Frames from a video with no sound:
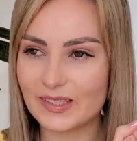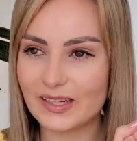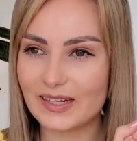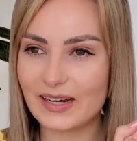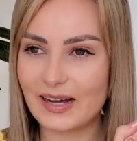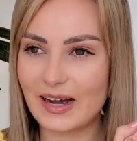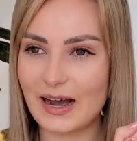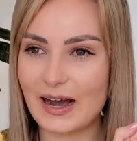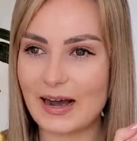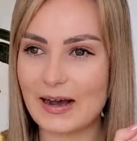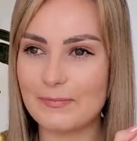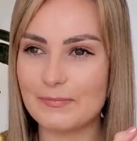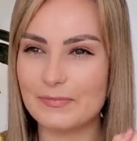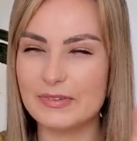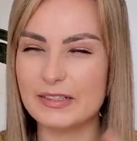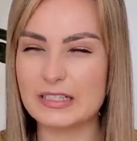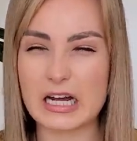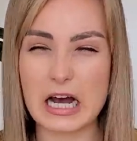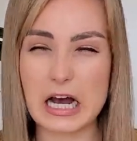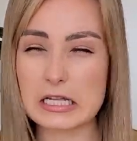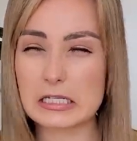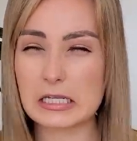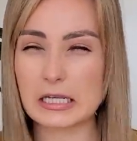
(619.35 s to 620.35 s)

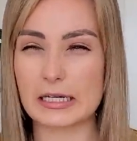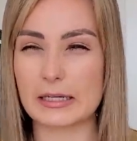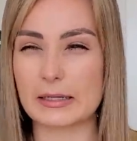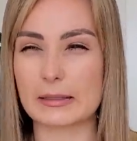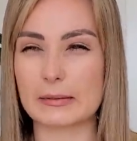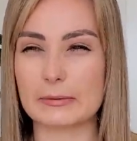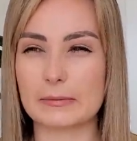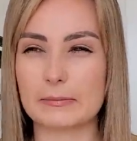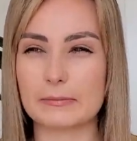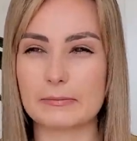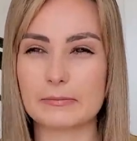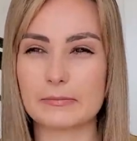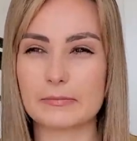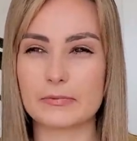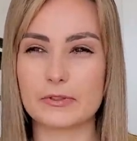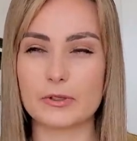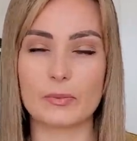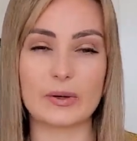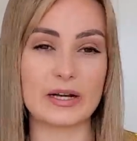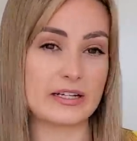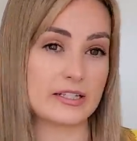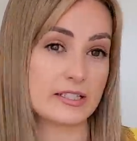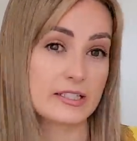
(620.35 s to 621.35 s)
not like the
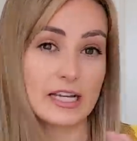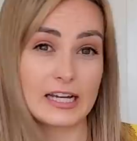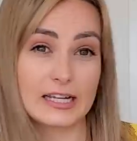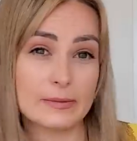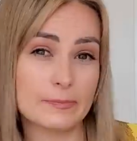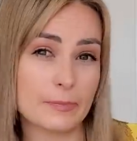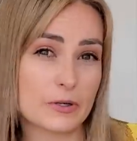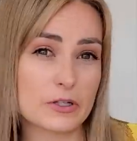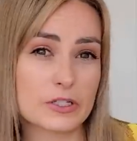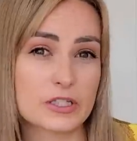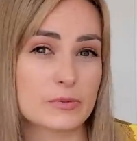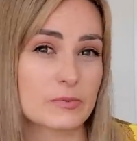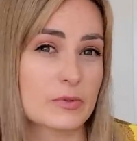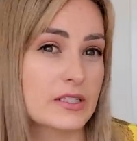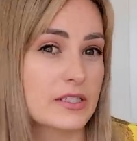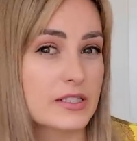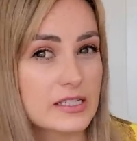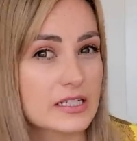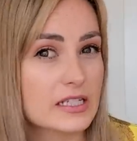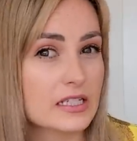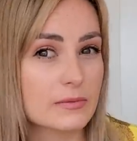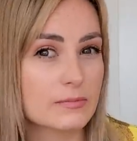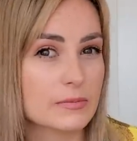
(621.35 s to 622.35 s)
way a sighted person would
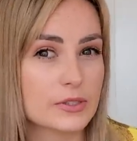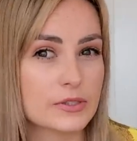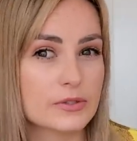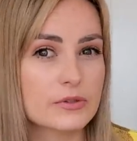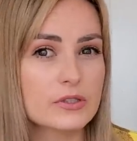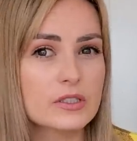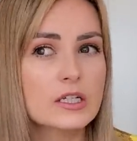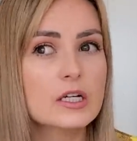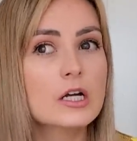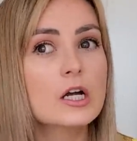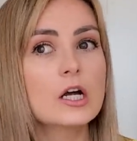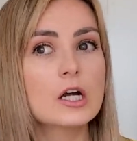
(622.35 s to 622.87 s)
see the moon.